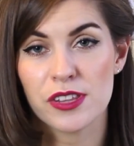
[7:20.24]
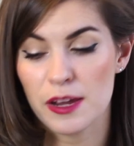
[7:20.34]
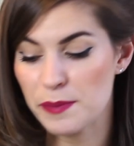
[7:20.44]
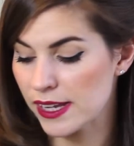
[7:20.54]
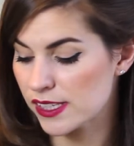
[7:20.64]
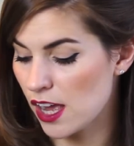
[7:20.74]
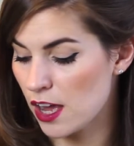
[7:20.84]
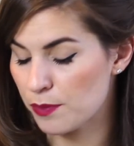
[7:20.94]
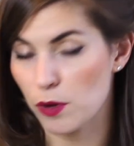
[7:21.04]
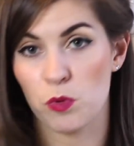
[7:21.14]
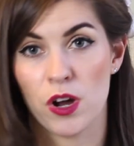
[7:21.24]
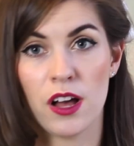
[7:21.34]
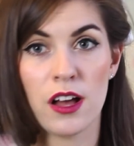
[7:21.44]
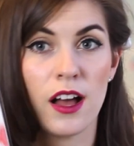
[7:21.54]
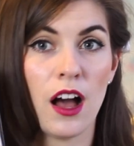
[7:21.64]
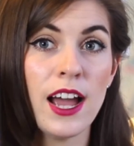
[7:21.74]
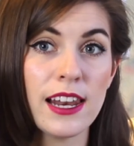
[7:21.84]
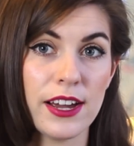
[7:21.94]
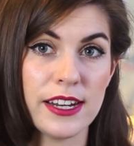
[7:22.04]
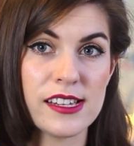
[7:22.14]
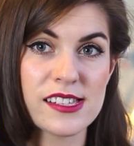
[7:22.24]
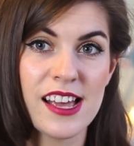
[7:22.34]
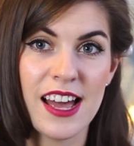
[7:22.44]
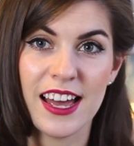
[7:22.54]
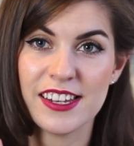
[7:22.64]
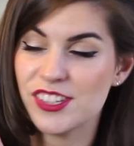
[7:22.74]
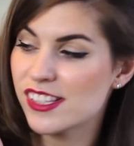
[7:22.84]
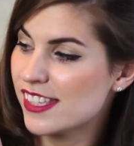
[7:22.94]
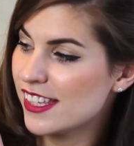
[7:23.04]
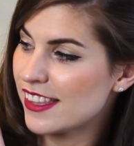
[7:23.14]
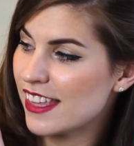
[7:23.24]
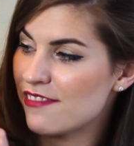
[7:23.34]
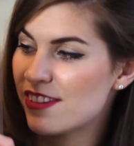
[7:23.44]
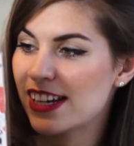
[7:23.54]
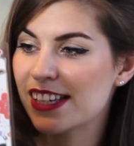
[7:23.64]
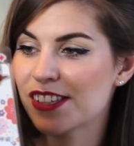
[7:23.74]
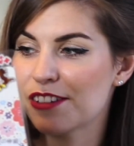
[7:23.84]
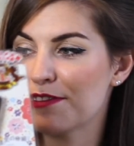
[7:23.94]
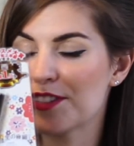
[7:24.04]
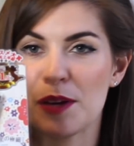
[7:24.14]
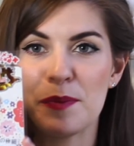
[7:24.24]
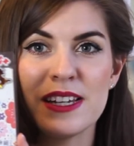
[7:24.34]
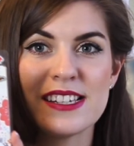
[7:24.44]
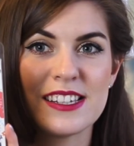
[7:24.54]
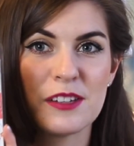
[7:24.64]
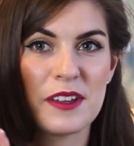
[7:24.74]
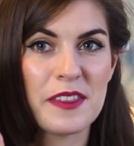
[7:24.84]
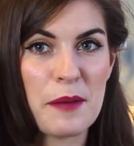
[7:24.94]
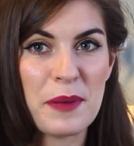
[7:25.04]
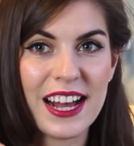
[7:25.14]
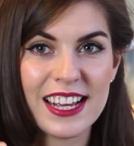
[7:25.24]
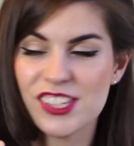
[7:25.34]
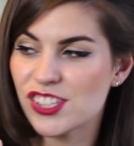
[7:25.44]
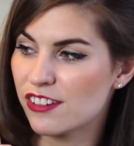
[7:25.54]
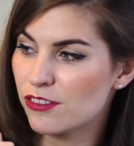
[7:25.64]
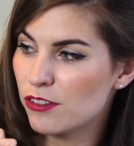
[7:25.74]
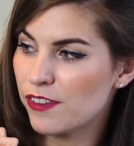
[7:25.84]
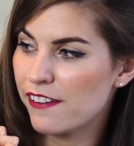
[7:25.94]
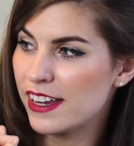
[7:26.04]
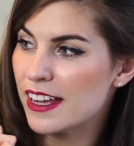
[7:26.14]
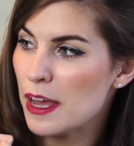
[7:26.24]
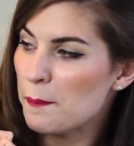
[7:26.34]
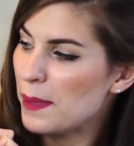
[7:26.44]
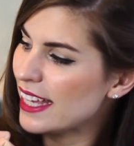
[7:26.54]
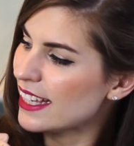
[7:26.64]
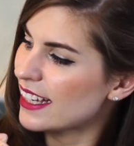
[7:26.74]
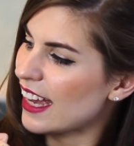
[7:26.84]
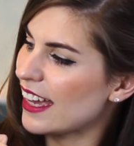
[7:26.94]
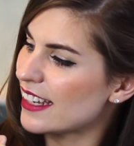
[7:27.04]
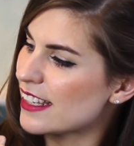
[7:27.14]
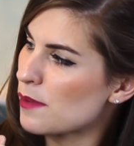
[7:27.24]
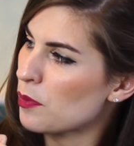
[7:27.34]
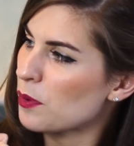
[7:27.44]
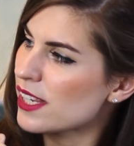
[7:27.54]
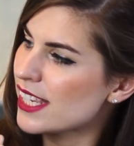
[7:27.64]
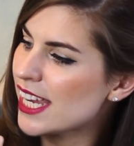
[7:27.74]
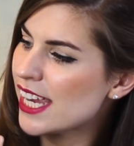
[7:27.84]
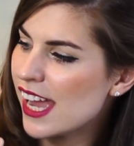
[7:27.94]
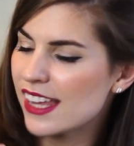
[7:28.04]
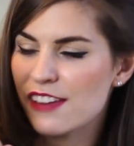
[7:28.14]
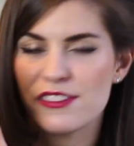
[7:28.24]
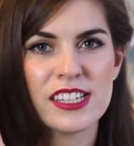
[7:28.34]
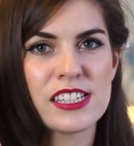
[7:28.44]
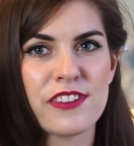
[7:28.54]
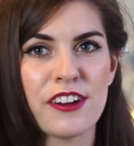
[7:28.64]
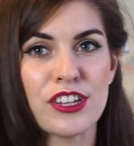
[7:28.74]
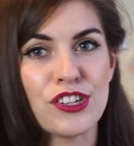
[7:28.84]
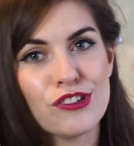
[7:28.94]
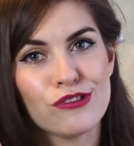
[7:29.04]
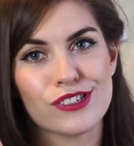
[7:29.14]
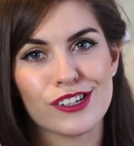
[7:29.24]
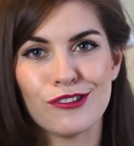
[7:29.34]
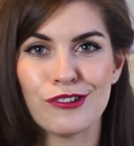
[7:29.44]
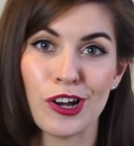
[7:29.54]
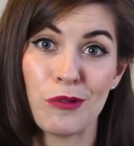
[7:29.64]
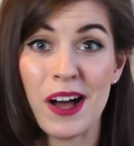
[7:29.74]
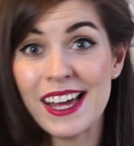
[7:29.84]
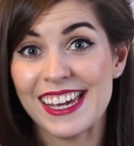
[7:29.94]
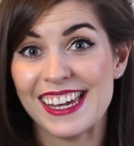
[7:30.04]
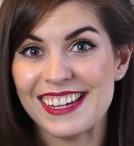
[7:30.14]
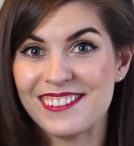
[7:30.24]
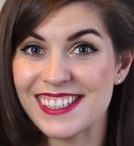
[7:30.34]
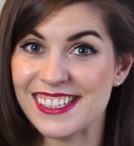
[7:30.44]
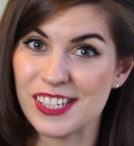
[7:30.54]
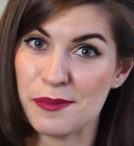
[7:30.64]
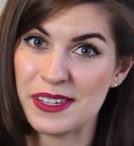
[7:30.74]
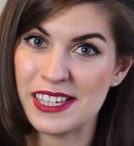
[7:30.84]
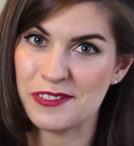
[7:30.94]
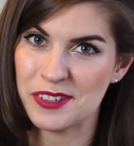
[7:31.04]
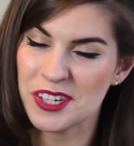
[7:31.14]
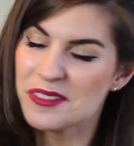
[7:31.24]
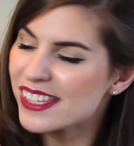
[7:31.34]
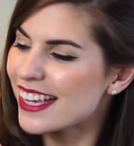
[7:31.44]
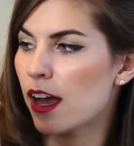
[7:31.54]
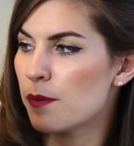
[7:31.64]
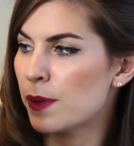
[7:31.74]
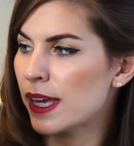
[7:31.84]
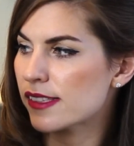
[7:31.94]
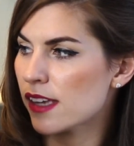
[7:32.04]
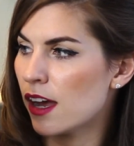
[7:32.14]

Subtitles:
that I picked up were eyeliners, and you can see that they're really sort of Japanesey in the way that they're packaged. They're all very pink and pretty, and everything's very cute, or kawaii, which is Japanese for cute. I picked